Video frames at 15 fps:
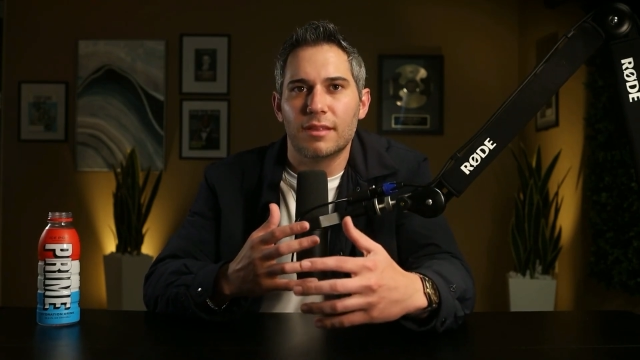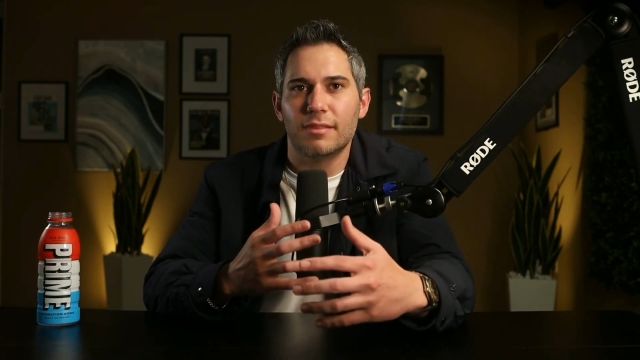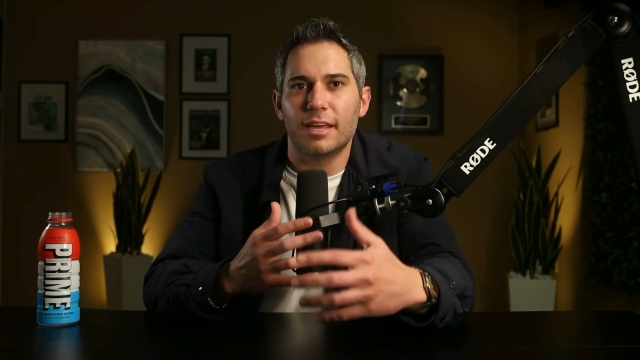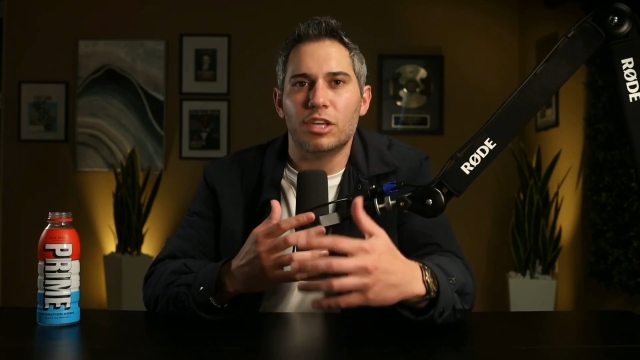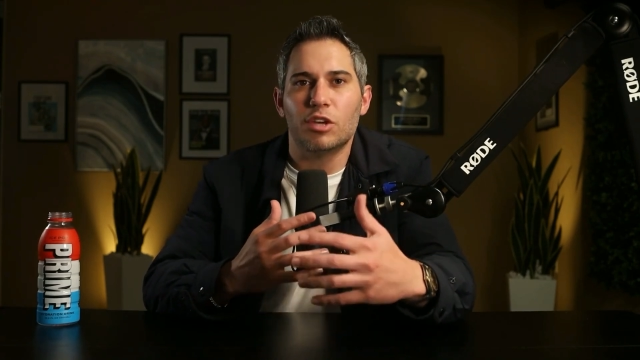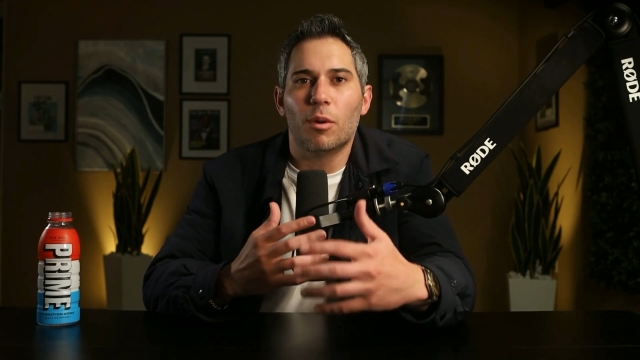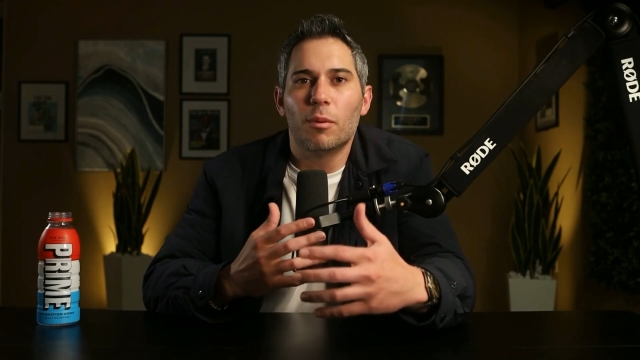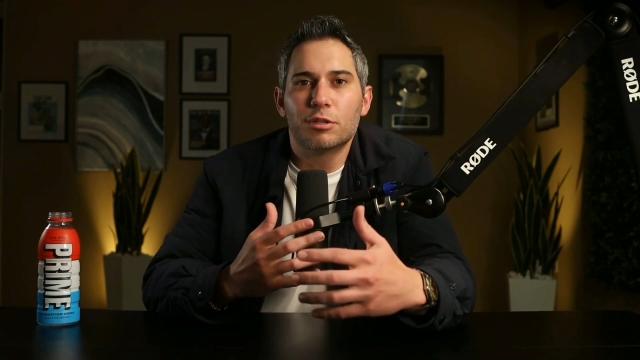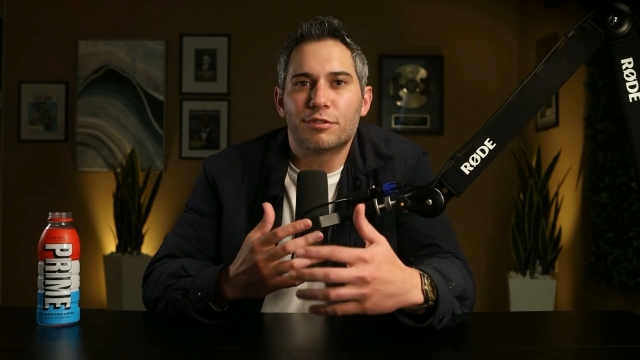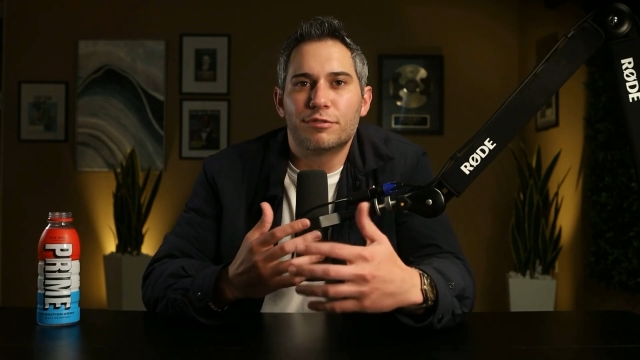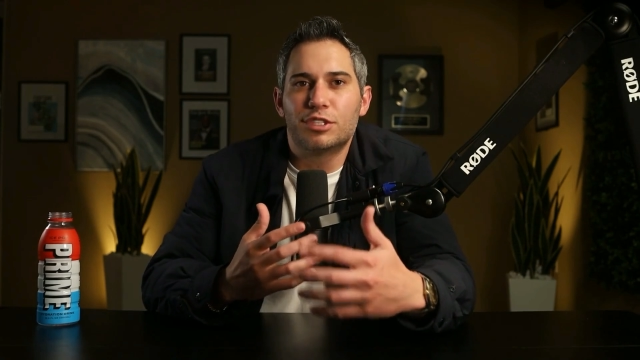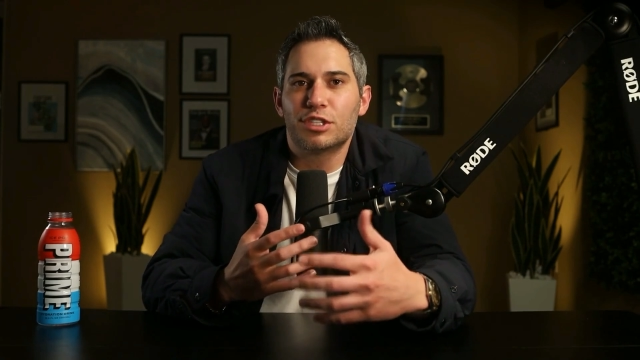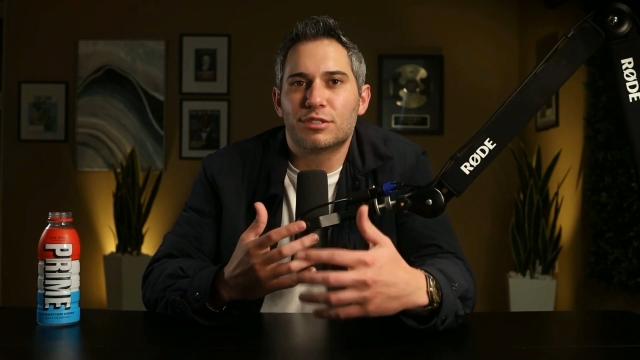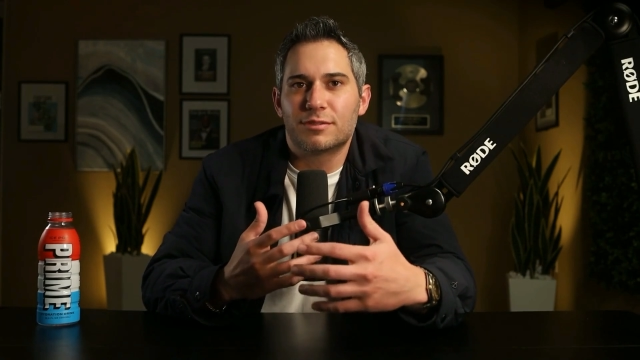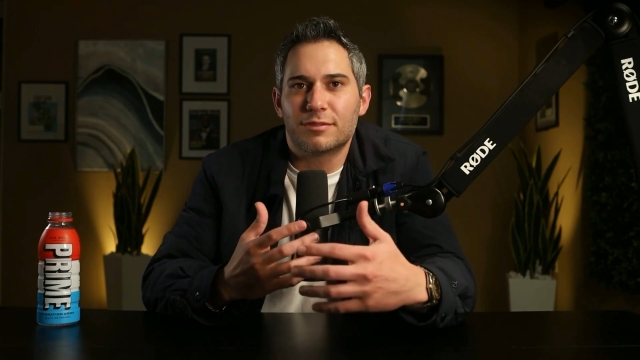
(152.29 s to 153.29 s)
that you
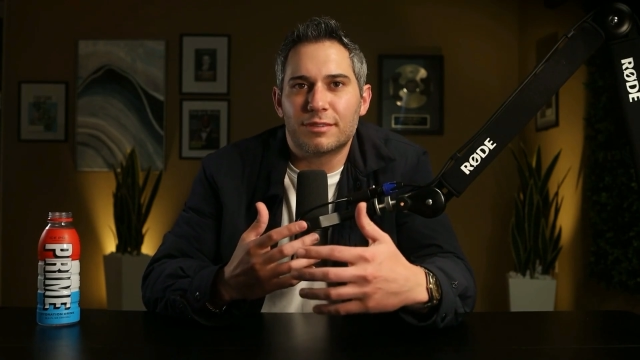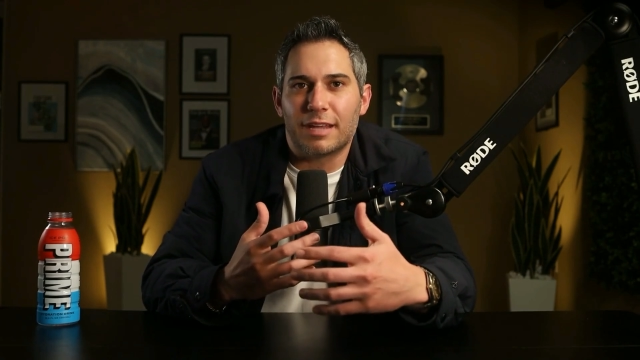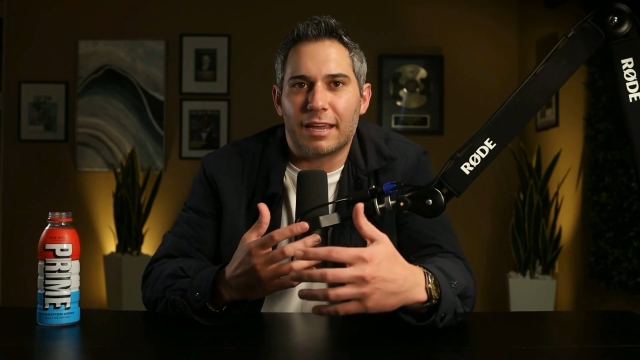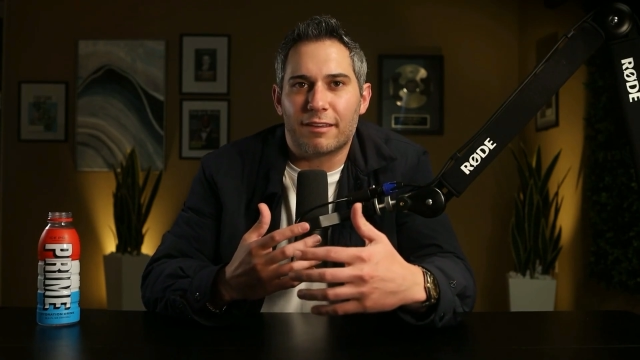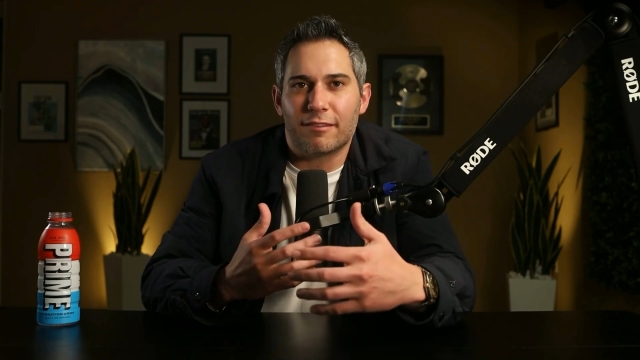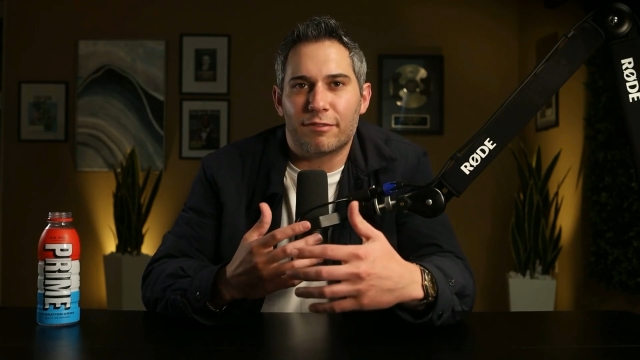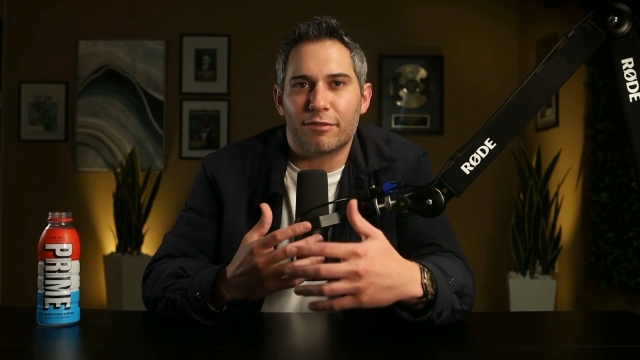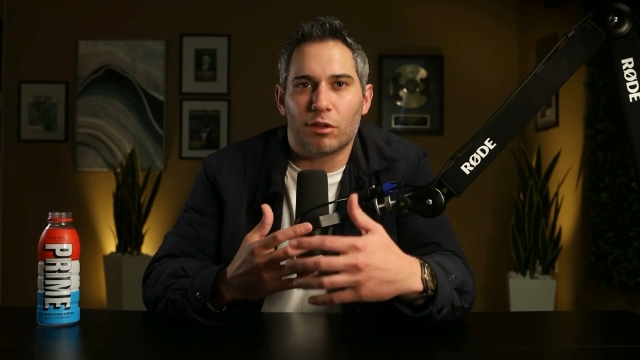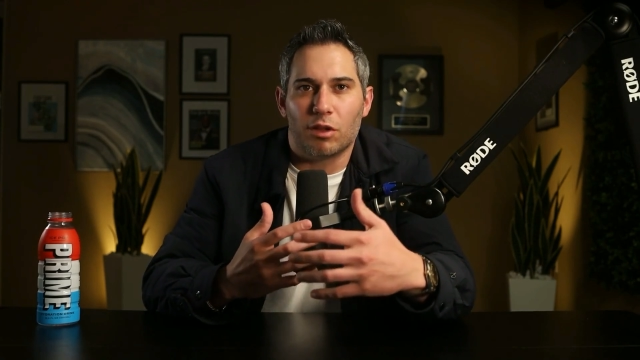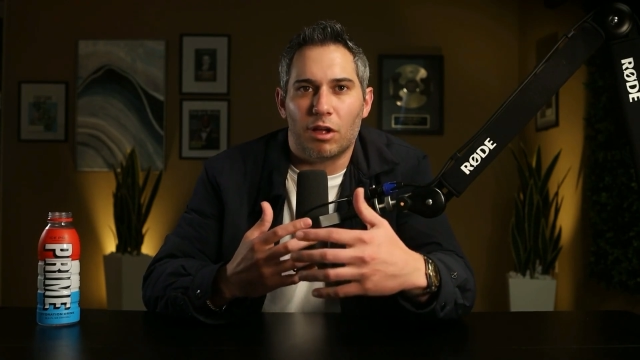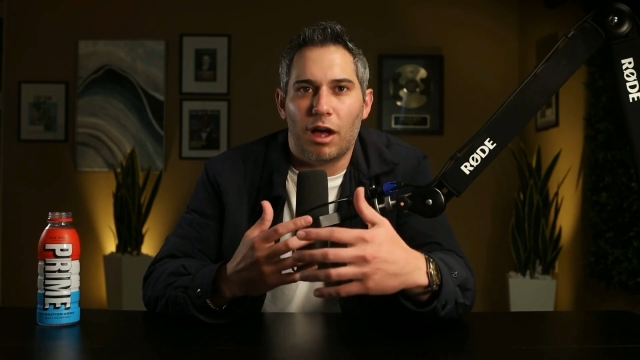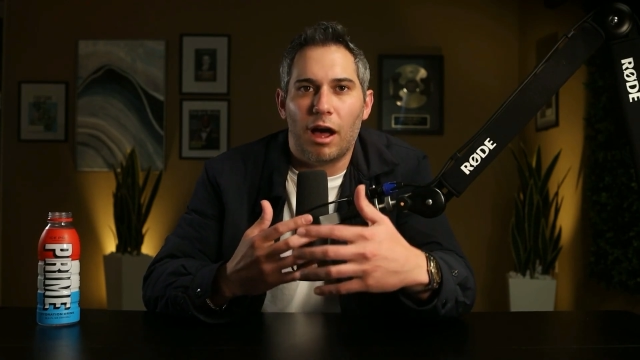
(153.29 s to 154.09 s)
almost just like felt